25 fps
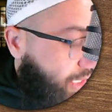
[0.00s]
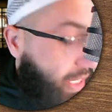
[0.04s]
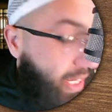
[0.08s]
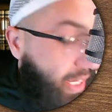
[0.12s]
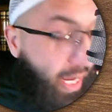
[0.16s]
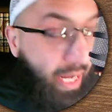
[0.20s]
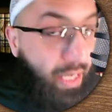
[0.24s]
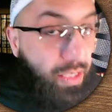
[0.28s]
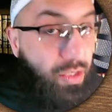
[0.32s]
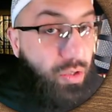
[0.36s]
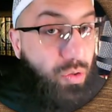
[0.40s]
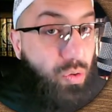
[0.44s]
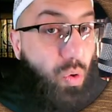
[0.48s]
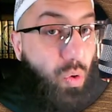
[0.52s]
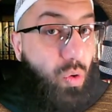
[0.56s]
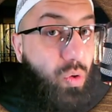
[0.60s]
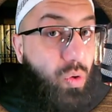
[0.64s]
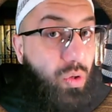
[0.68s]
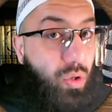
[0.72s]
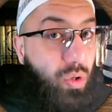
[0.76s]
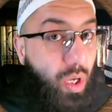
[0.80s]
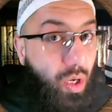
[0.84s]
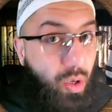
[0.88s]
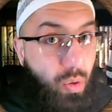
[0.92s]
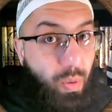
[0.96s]
And you go
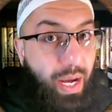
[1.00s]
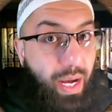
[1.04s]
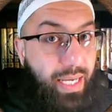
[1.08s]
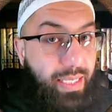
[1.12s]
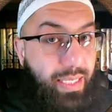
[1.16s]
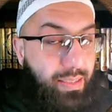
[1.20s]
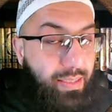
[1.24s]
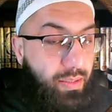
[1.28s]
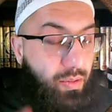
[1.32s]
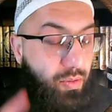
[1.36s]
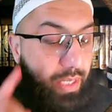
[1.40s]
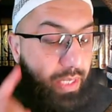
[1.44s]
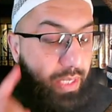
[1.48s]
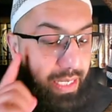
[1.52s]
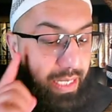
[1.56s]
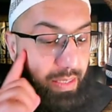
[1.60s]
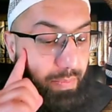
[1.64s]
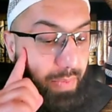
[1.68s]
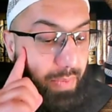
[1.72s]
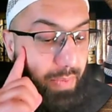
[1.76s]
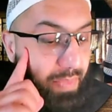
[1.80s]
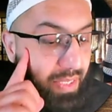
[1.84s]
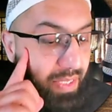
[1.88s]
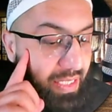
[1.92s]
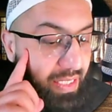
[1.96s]
clockwise. Okay,
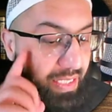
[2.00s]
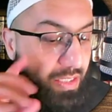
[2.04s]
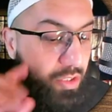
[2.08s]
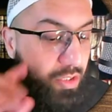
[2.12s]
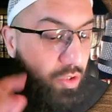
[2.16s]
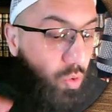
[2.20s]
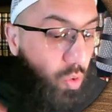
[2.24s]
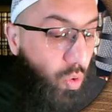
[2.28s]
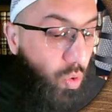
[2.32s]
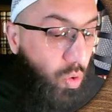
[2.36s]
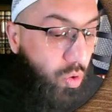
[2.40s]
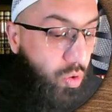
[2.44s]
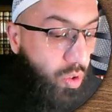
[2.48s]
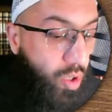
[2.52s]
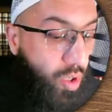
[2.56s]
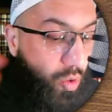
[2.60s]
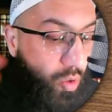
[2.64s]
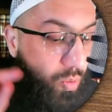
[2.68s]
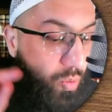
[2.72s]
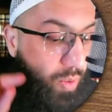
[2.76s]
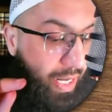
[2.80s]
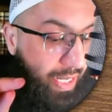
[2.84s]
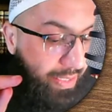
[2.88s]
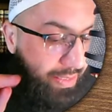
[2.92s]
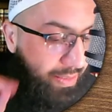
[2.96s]
remember this. You go
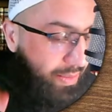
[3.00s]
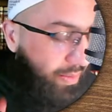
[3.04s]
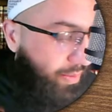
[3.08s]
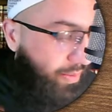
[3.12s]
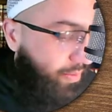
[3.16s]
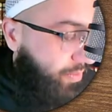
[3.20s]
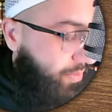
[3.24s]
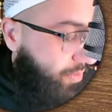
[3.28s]
clockwise.